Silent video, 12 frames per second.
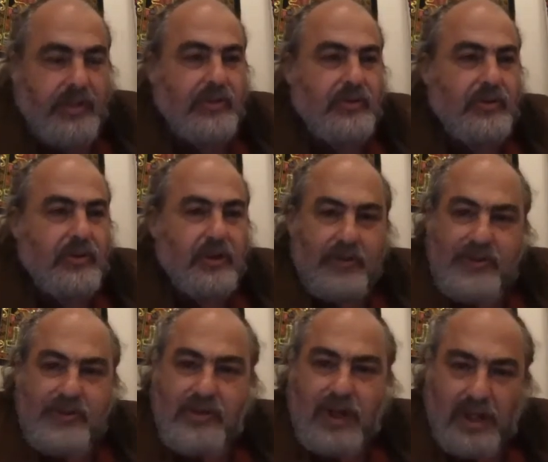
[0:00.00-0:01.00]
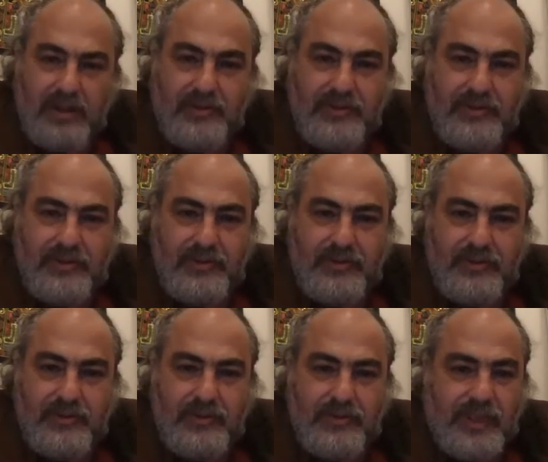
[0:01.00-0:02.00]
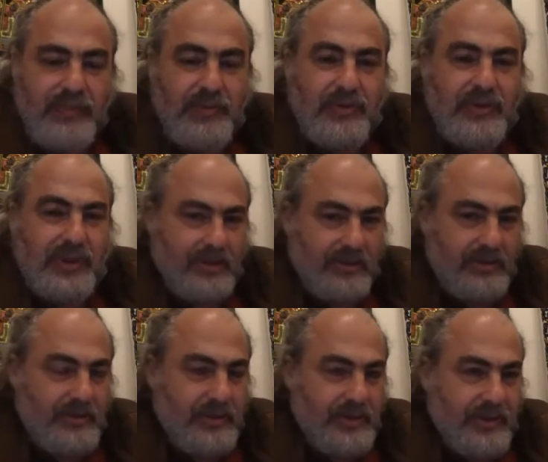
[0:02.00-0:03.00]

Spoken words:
You close your heart to him or her.